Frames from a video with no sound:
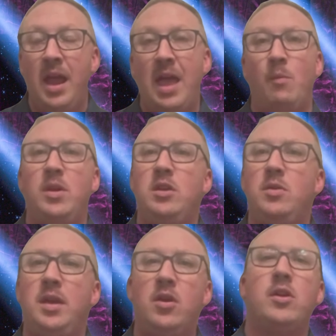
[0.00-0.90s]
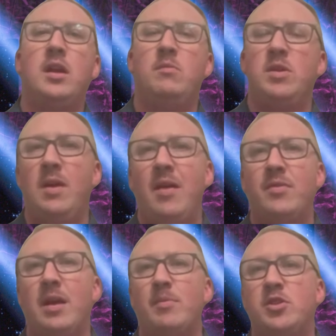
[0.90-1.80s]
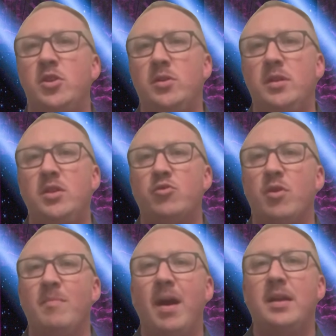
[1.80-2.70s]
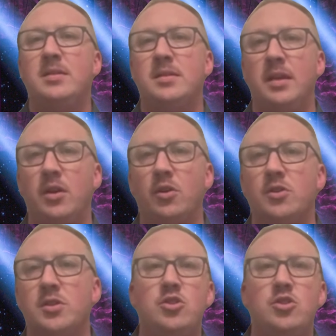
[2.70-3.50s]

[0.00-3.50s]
And when you hear it and when you have an opportunity to remind singers,